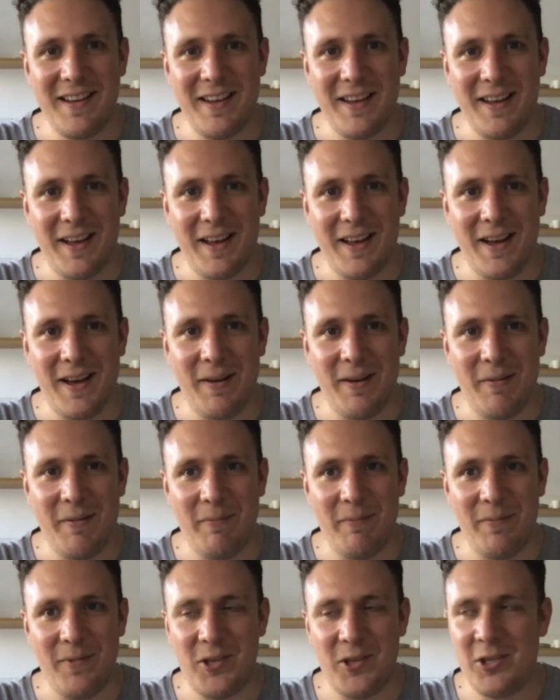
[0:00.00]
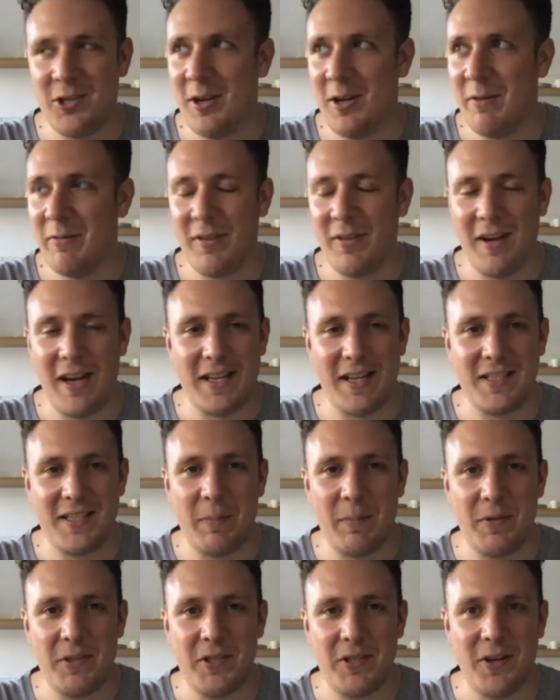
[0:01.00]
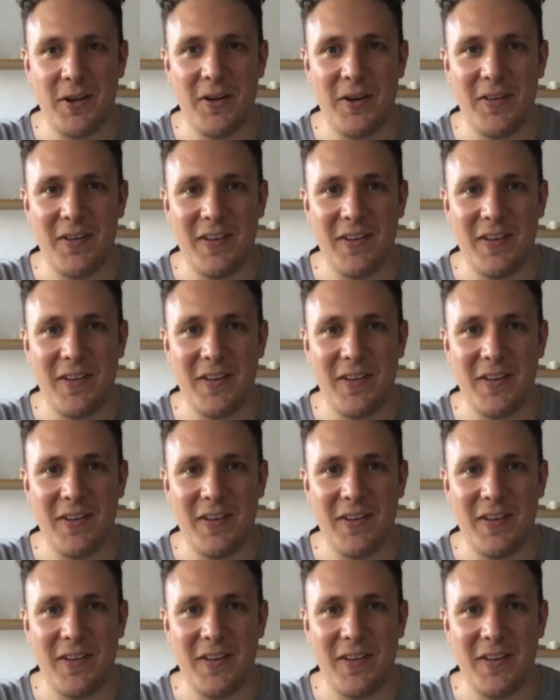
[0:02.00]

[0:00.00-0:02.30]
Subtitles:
Tune in for the next episode